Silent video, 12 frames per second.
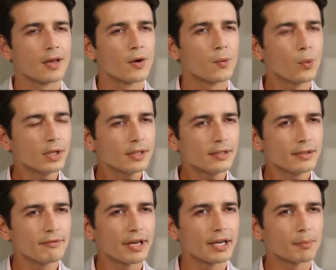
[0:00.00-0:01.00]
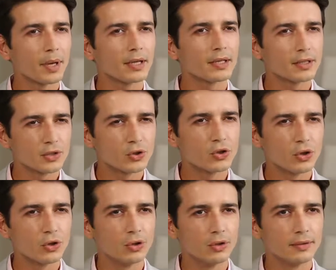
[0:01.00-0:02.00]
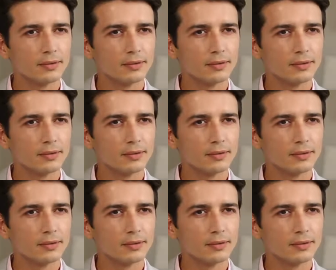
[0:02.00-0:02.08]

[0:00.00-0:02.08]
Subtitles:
What does a Vedic pundit do?